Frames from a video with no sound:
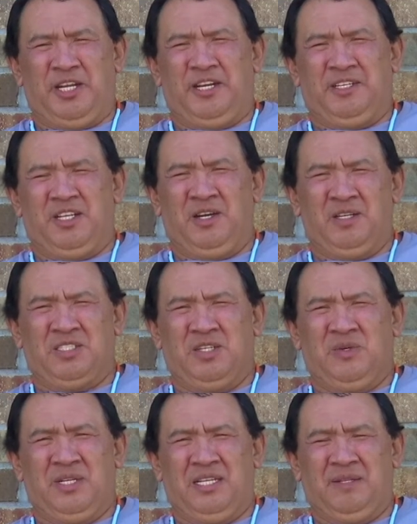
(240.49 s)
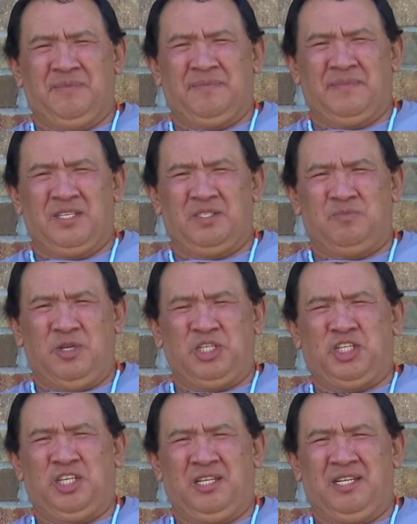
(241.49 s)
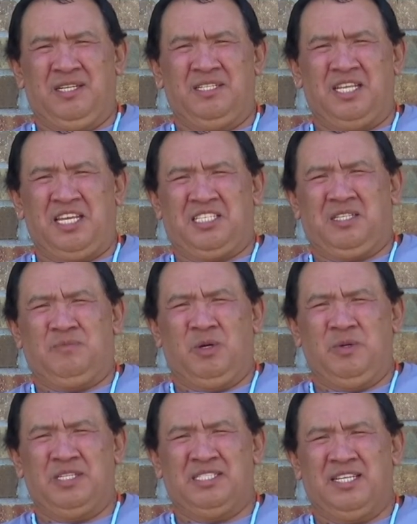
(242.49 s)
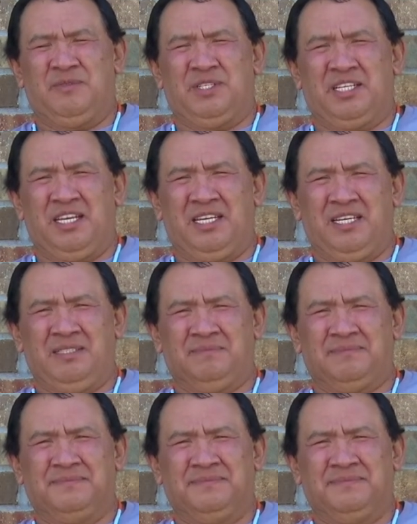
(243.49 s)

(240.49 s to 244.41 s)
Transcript: here Doug's doing, and this mission and testimonies and everything, and